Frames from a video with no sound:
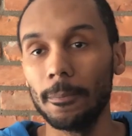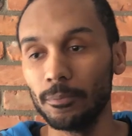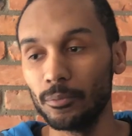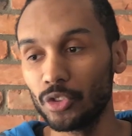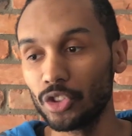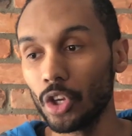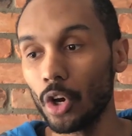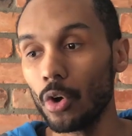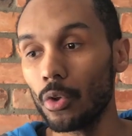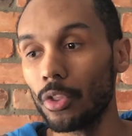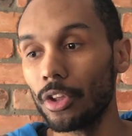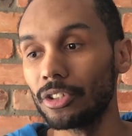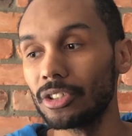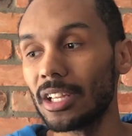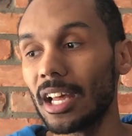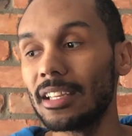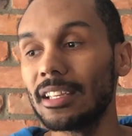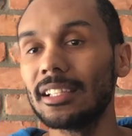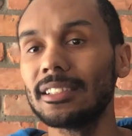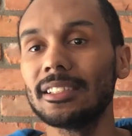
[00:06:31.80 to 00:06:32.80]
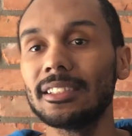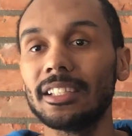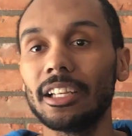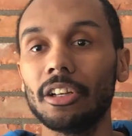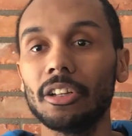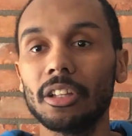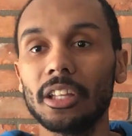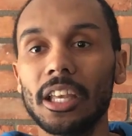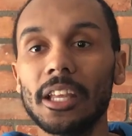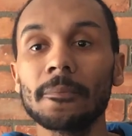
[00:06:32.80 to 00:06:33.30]
So there's not
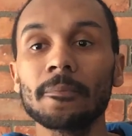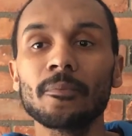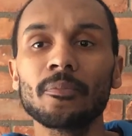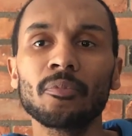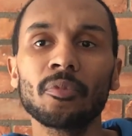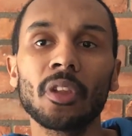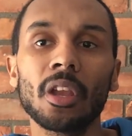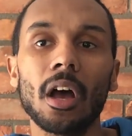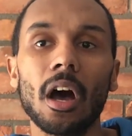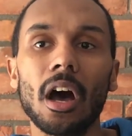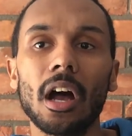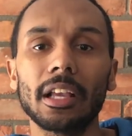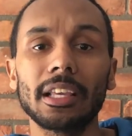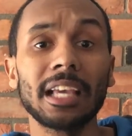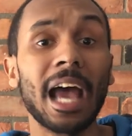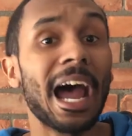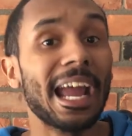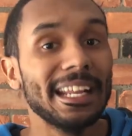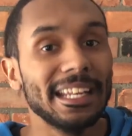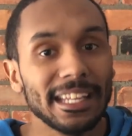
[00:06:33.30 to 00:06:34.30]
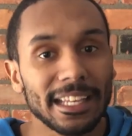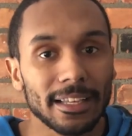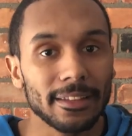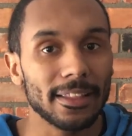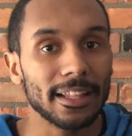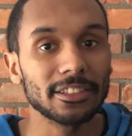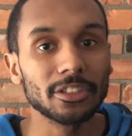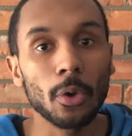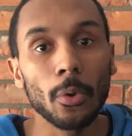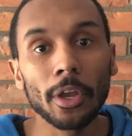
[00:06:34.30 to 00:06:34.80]
necessarily kiting
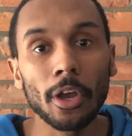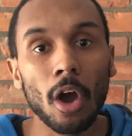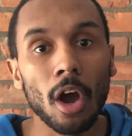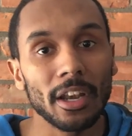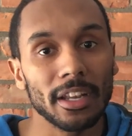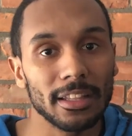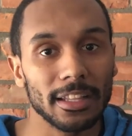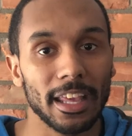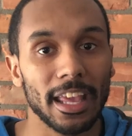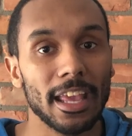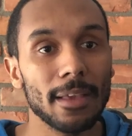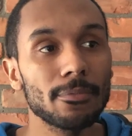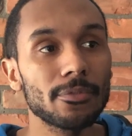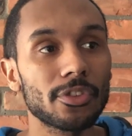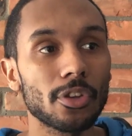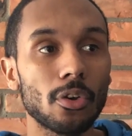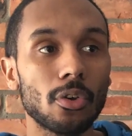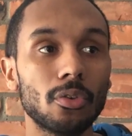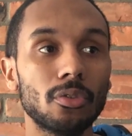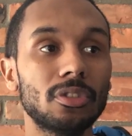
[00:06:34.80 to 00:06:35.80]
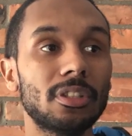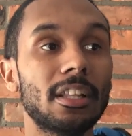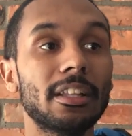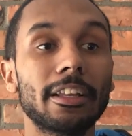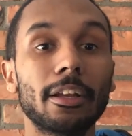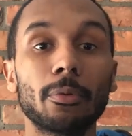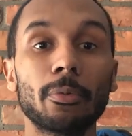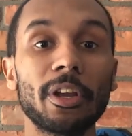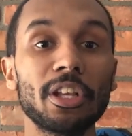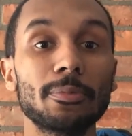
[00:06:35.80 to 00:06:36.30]
that's going on in the game, so it's not
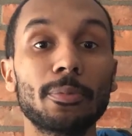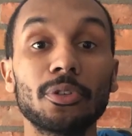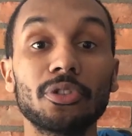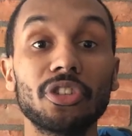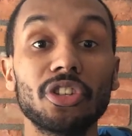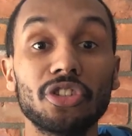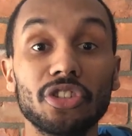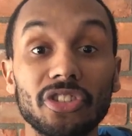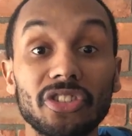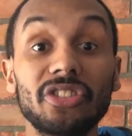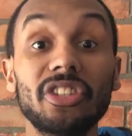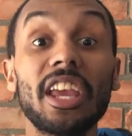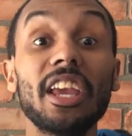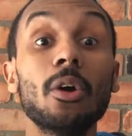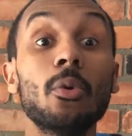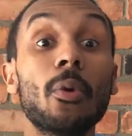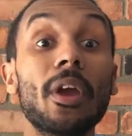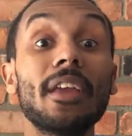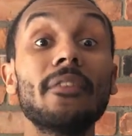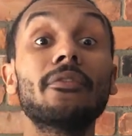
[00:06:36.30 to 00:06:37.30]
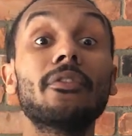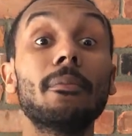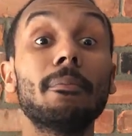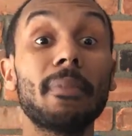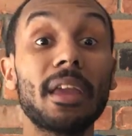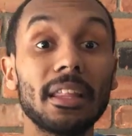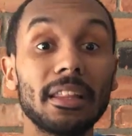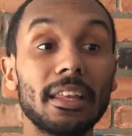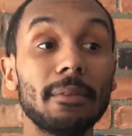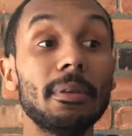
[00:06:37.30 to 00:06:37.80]
like a ranged person can just stay away from
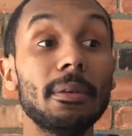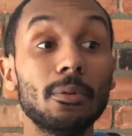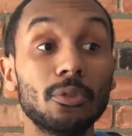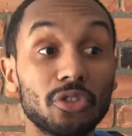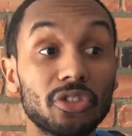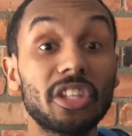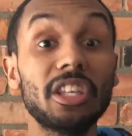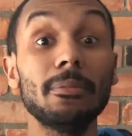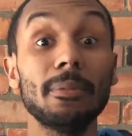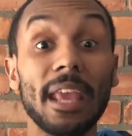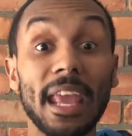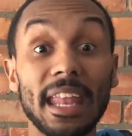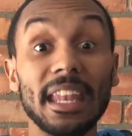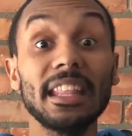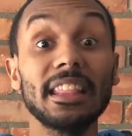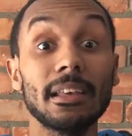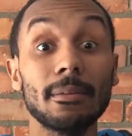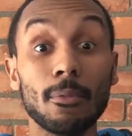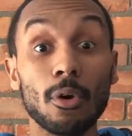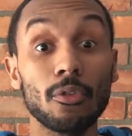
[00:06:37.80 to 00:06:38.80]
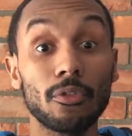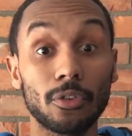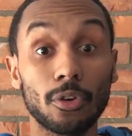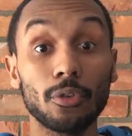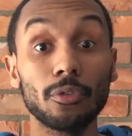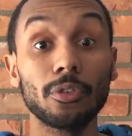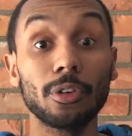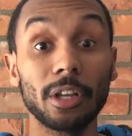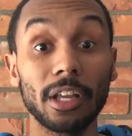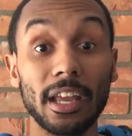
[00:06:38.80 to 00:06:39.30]
melee people, just keep hitting them over and
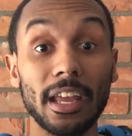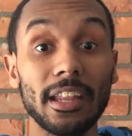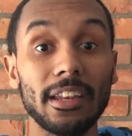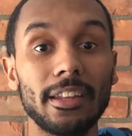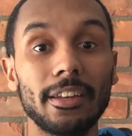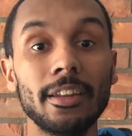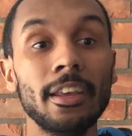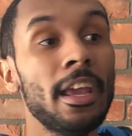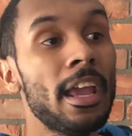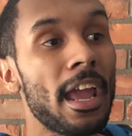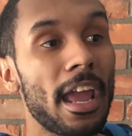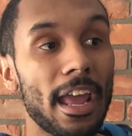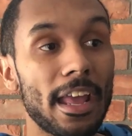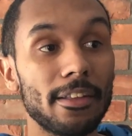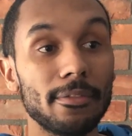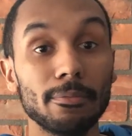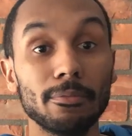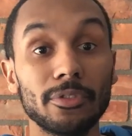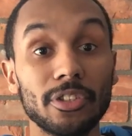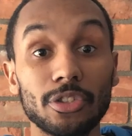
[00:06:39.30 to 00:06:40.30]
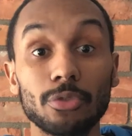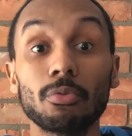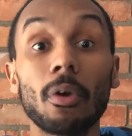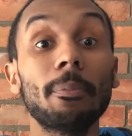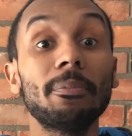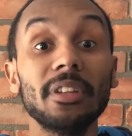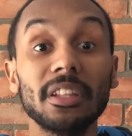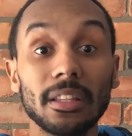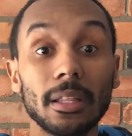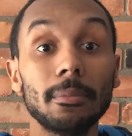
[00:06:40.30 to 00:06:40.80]
over again and
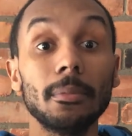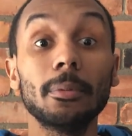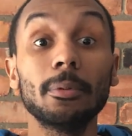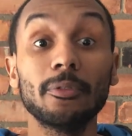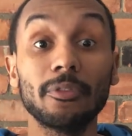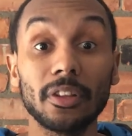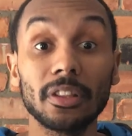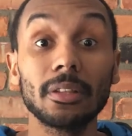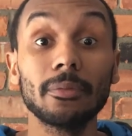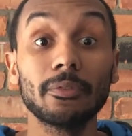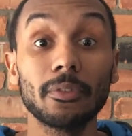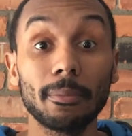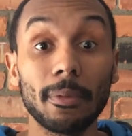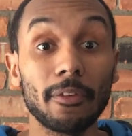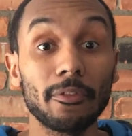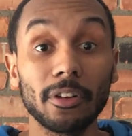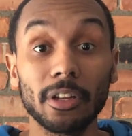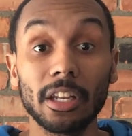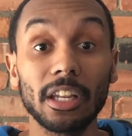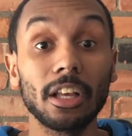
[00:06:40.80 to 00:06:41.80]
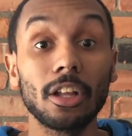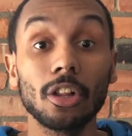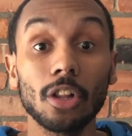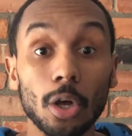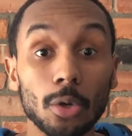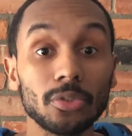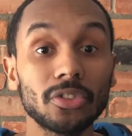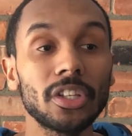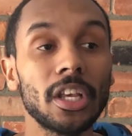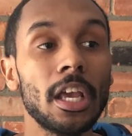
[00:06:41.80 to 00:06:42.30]
disrupting them to prevent them from ever getting
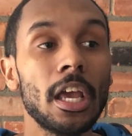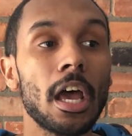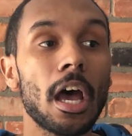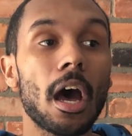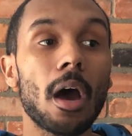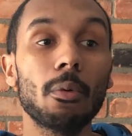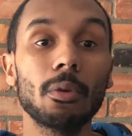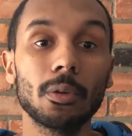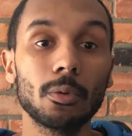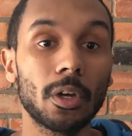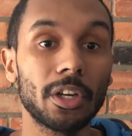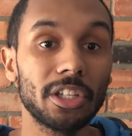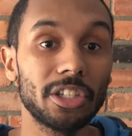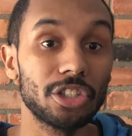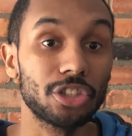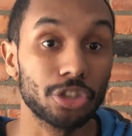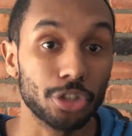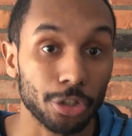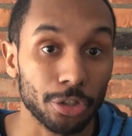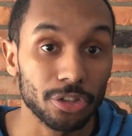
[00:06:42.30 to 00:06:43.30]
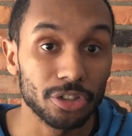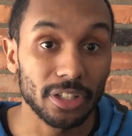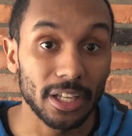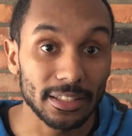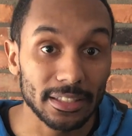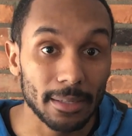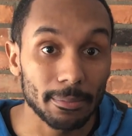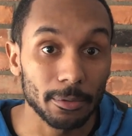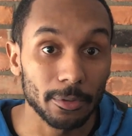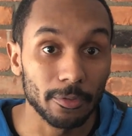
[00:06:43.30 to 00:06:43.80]
close. We want to discourage that
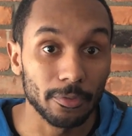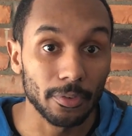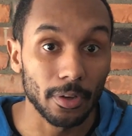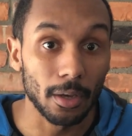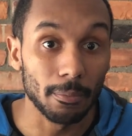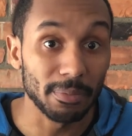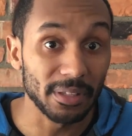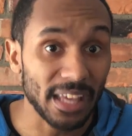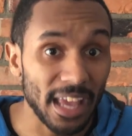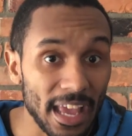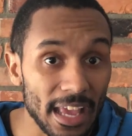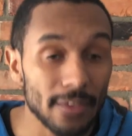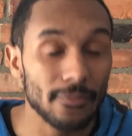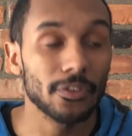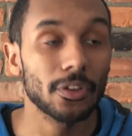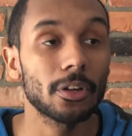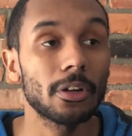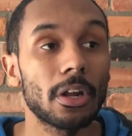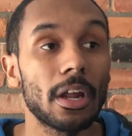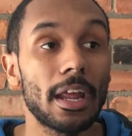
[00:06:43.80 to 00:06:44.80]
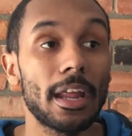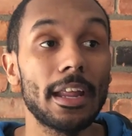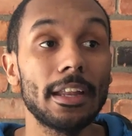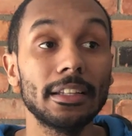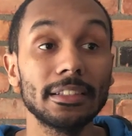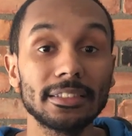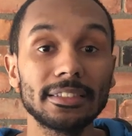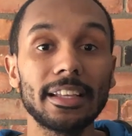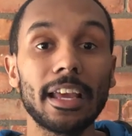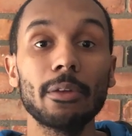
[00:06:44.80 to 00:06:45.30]
type of behavior, and
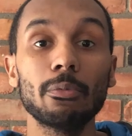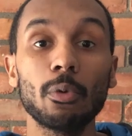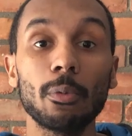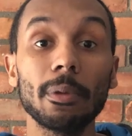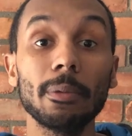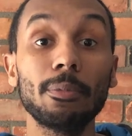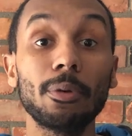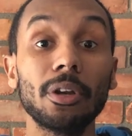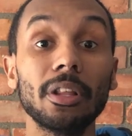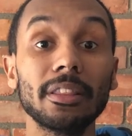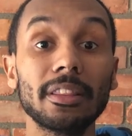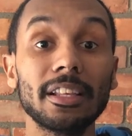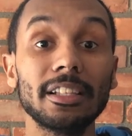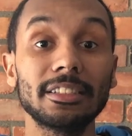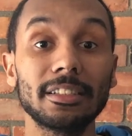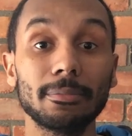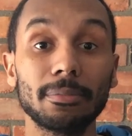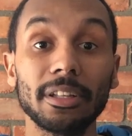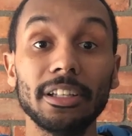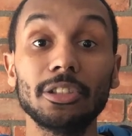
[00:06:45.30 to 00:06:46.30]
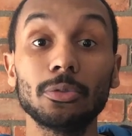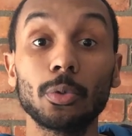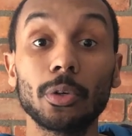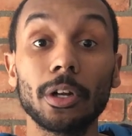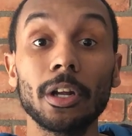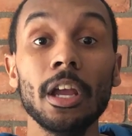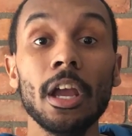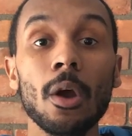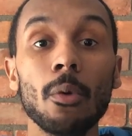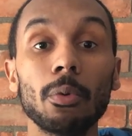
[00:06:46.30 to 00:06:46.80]
instead we'll be putting things in place
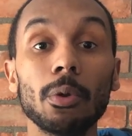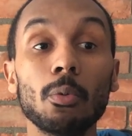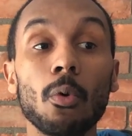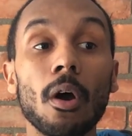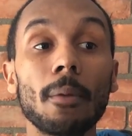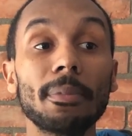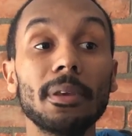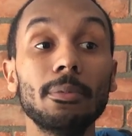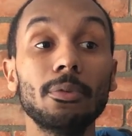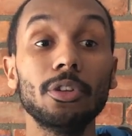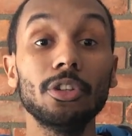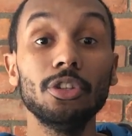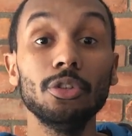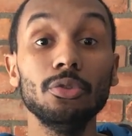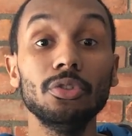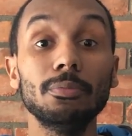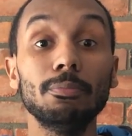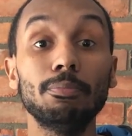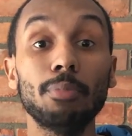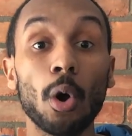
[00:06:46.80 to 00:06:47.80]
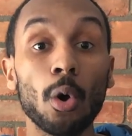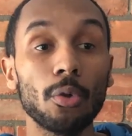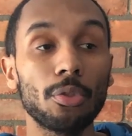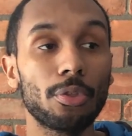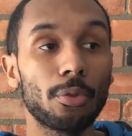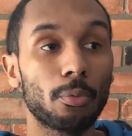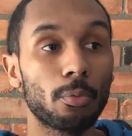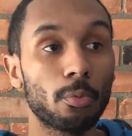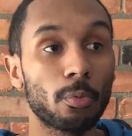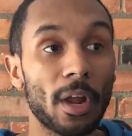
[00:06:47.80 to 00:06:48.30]
where we want people to use
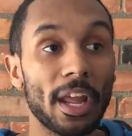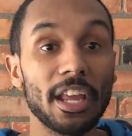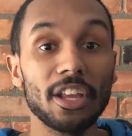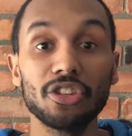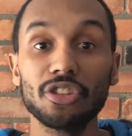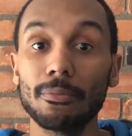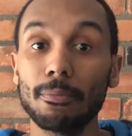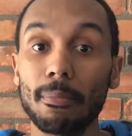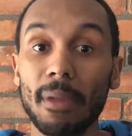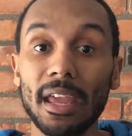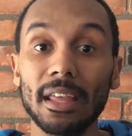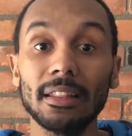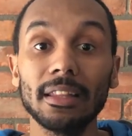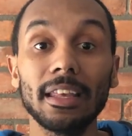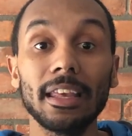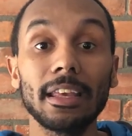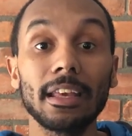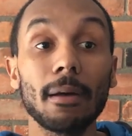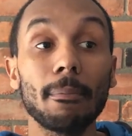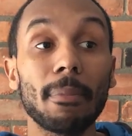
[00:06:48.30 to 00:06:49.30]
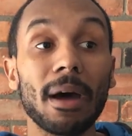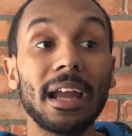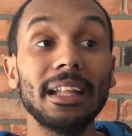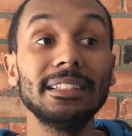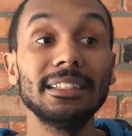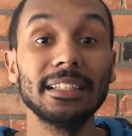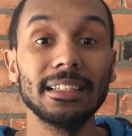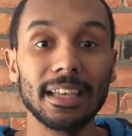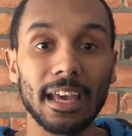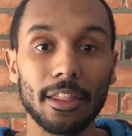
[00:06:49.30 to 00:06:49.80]
both range and melee combined
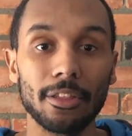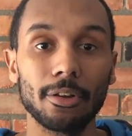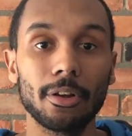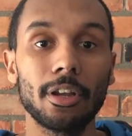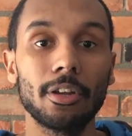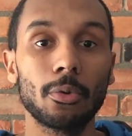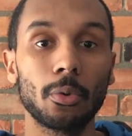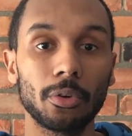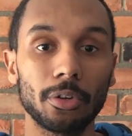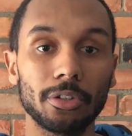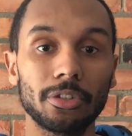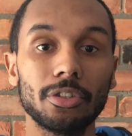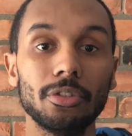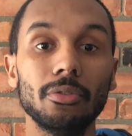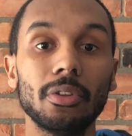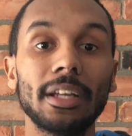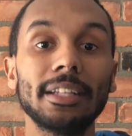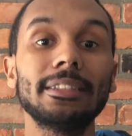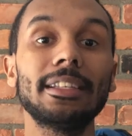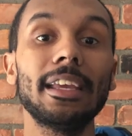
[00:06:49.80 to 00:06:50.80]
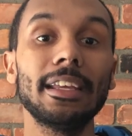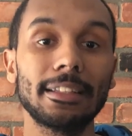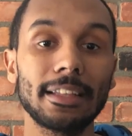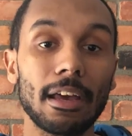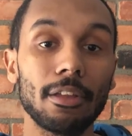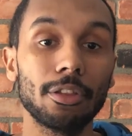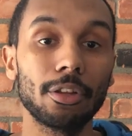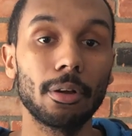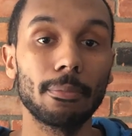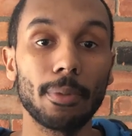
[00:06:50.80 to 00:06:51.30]
together in order to take
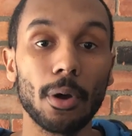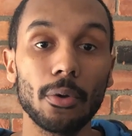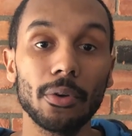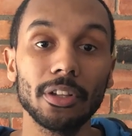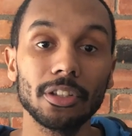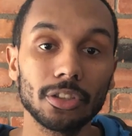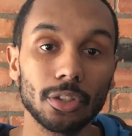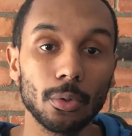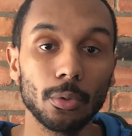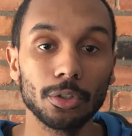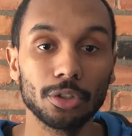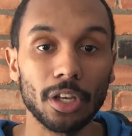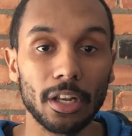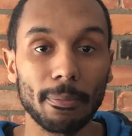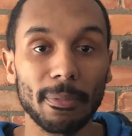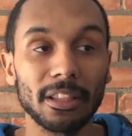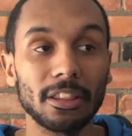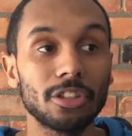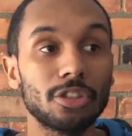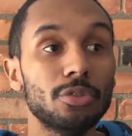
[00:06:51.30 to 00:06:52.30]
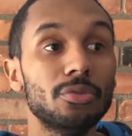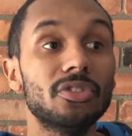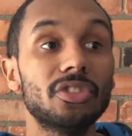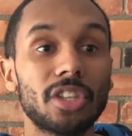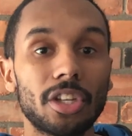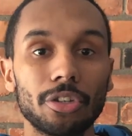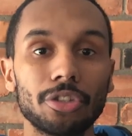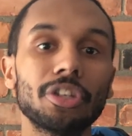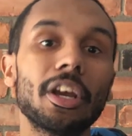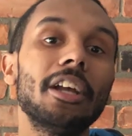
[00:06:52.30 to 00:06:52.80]
down their opponent. So we're trying to make the two
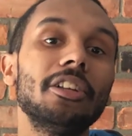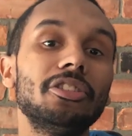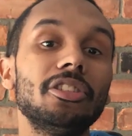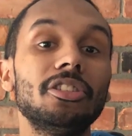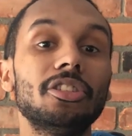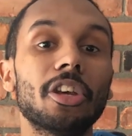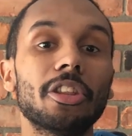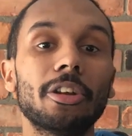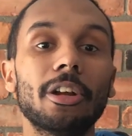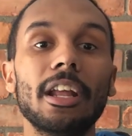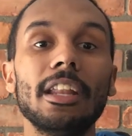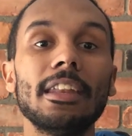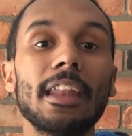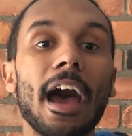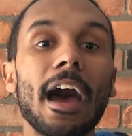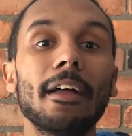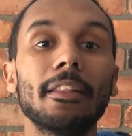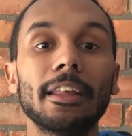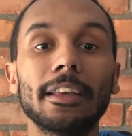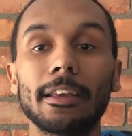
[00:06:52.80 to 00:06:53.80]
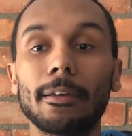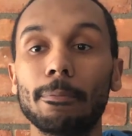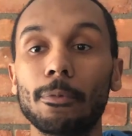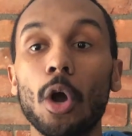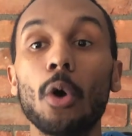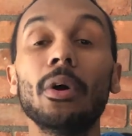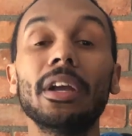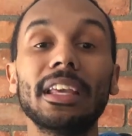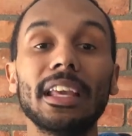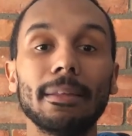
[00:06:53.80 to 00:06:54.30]
synergize each other and not
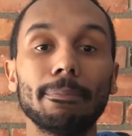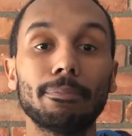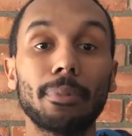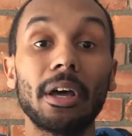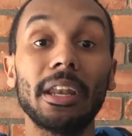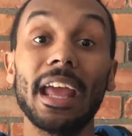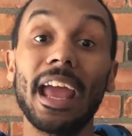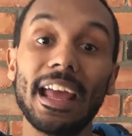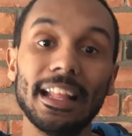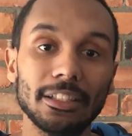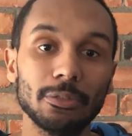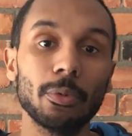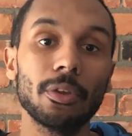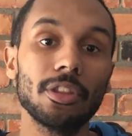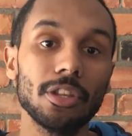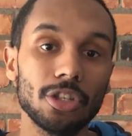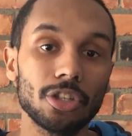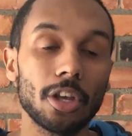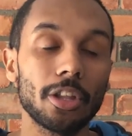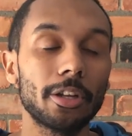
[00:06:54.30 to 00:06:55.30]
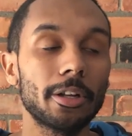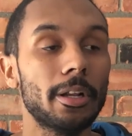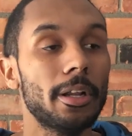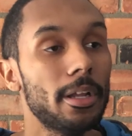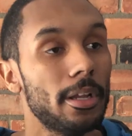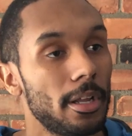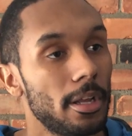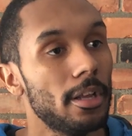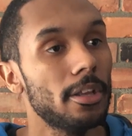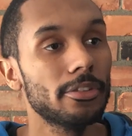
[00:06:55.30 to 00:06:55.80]
go butt heads with each other.
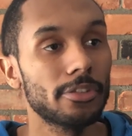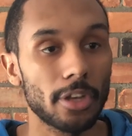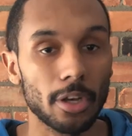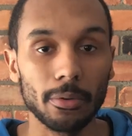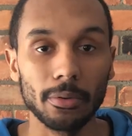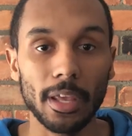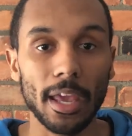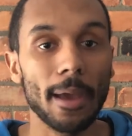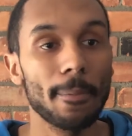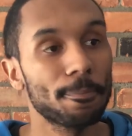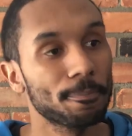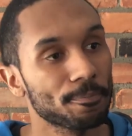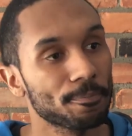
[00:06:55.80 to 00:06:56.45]
So yeah,